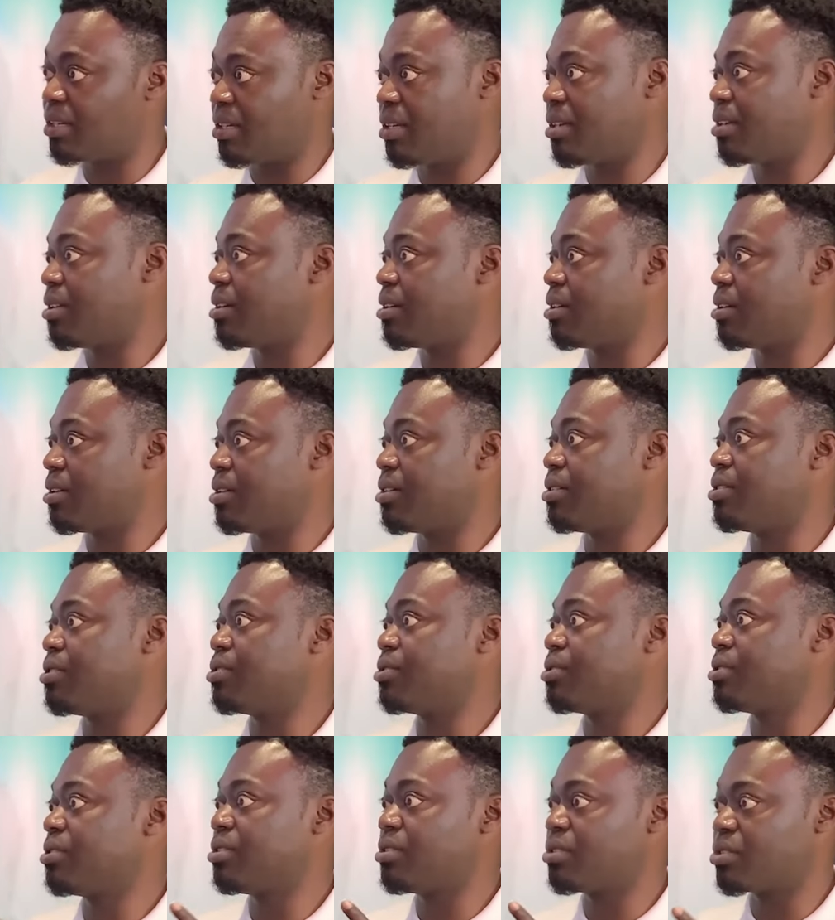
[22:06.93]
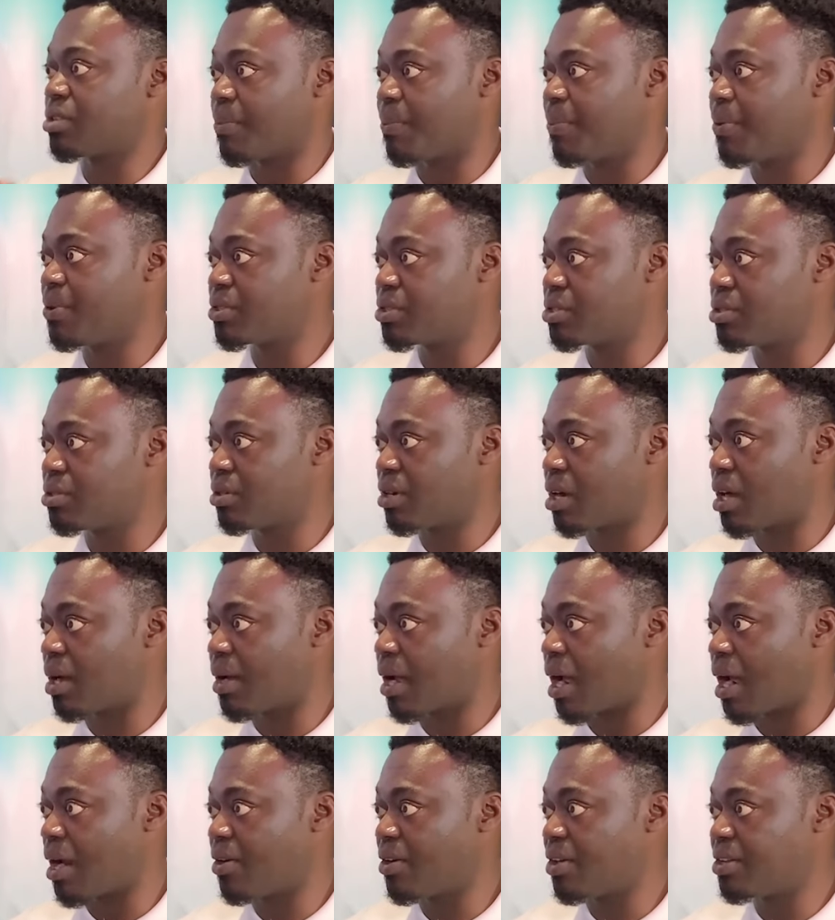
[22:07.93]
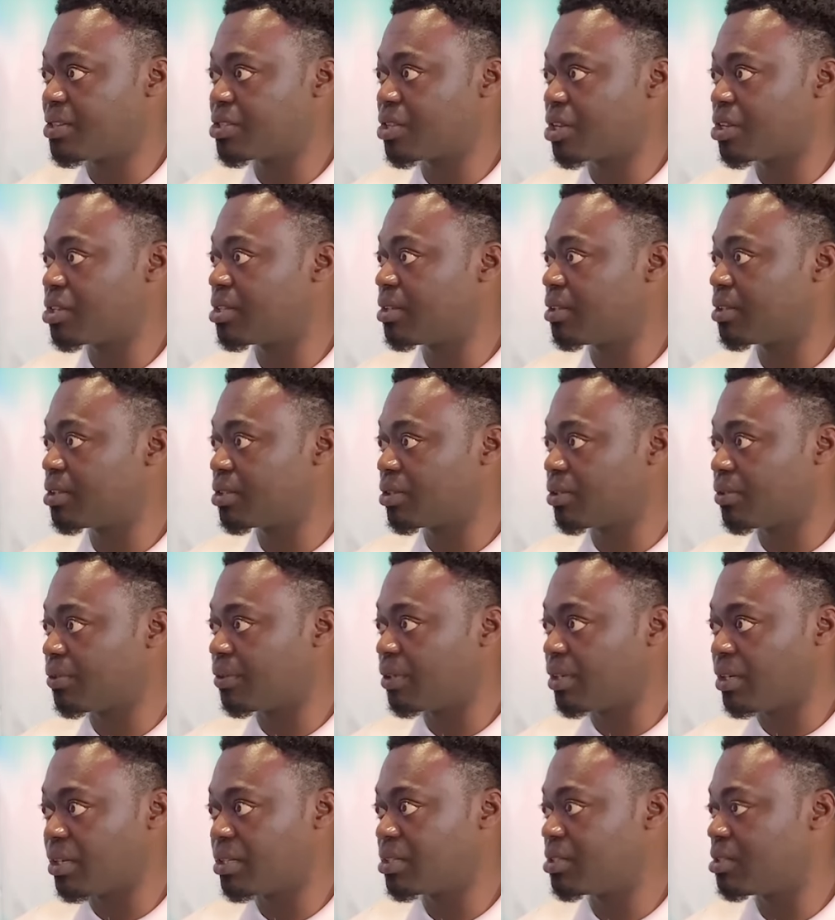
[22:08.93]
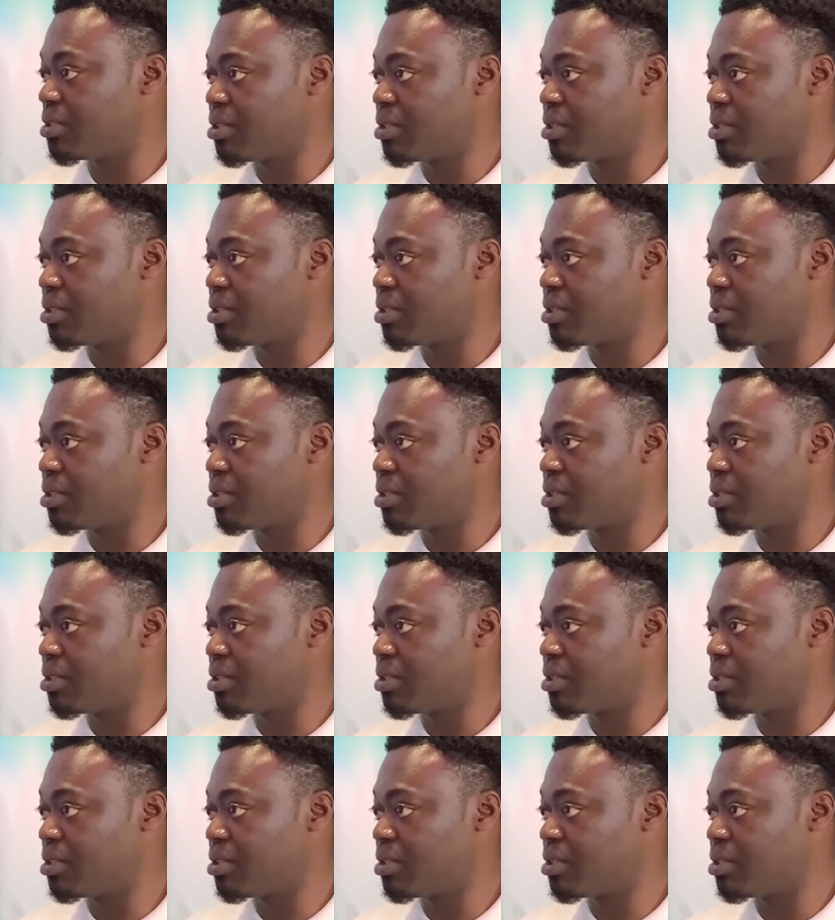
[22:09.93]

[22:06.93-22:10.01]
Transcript: you're supposed to arrange something to eat.